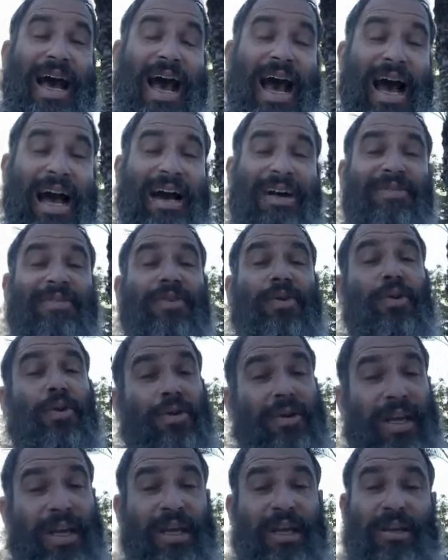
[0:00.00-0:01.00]
Av
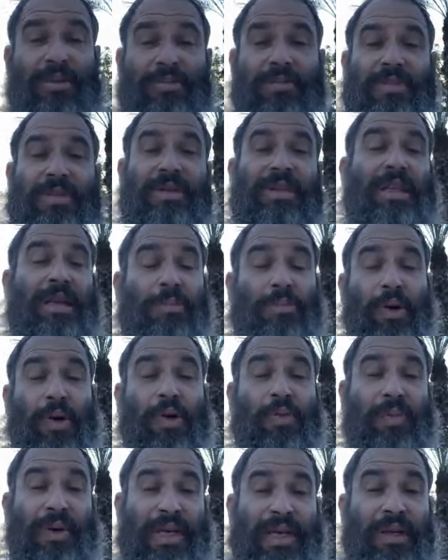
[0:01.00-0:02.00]
or Aim. They
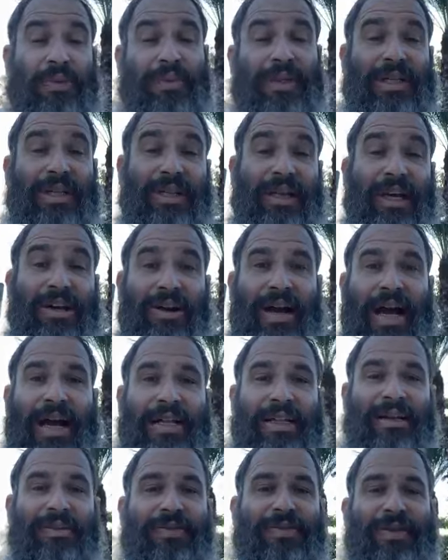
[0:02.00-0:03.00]
both begin with the letter
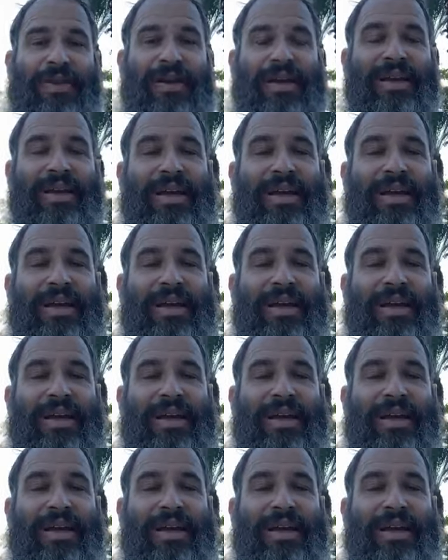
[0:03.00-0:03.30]
Aleph.